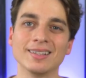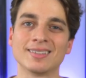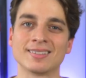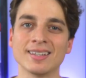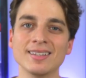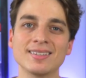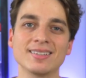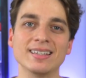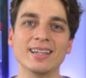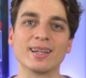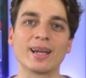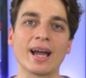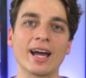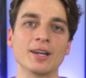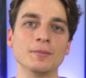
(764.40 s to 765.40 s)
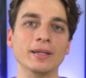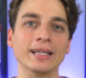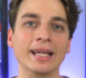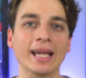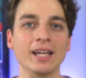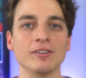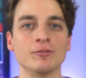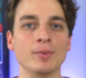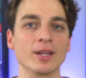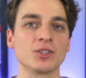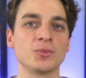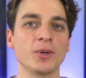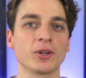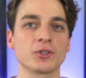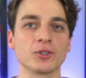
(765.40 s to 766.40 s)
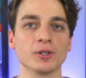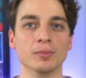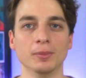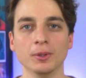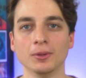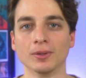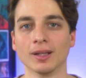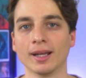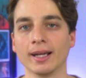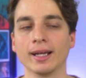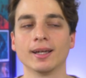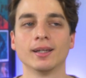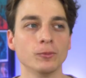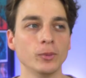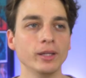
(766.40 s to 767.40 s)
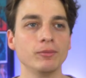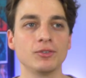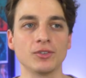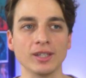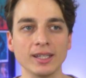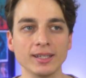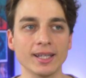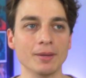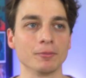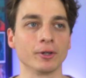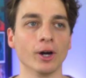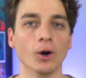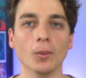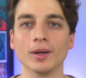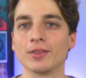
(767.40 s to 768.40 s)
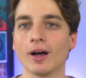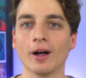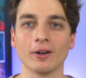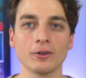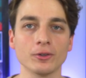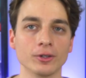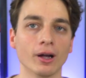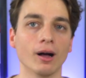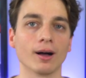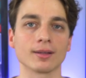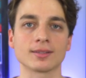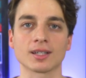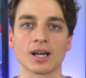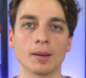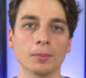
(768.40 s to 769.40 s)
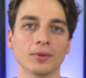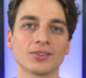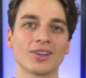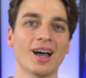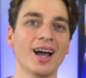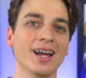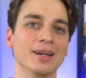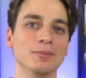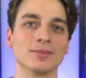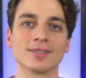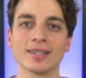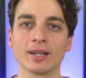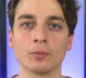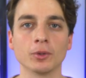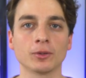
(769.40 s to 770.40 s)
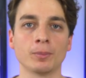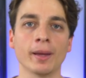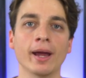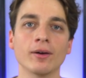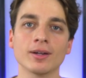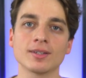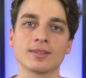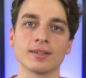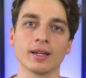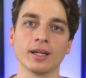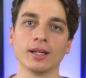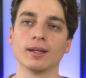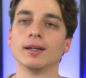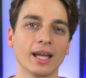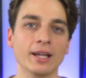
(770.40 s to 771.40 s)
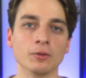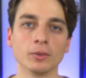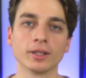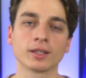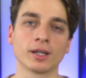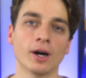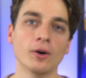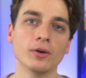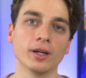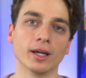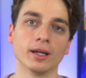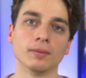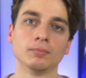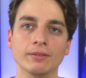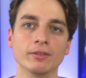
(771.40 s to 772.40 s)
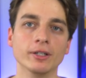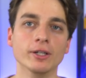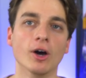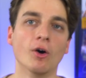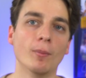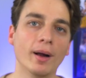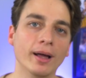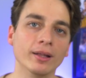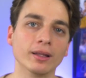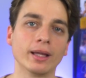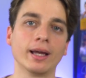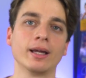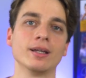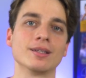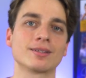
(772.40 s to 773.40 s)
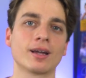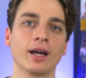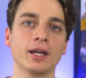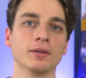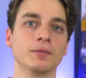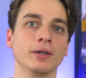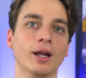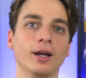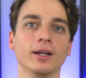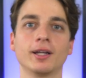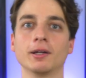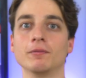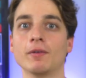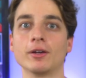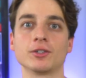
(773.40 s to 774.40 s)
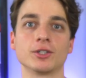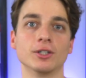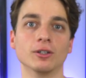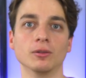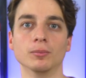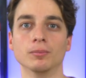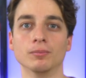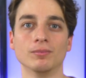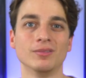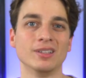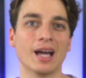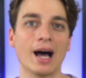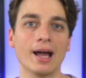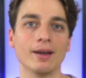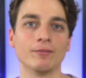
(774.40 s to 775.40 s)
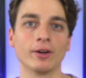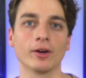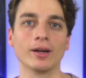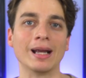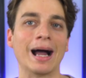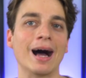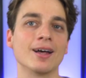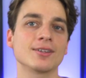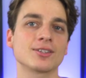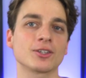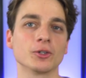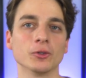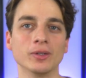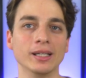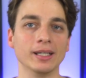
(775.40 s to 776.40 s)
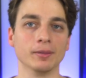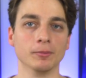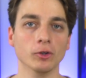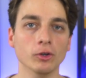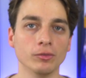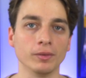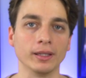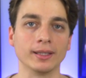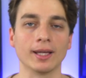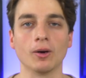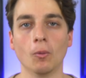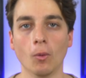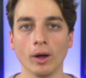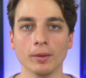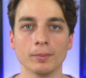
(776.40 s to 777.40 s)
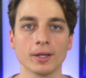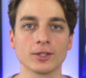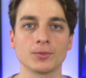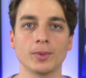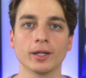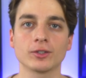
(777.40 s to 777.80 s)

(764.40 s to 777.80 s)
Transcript: And since the Academy gave Best Picture to Moonlight, we've seen them go with underdogs a couple times, like with Parasite and with Coda. Even Nomadland is kind of an unconventional, not very Oscar-y movie that won Best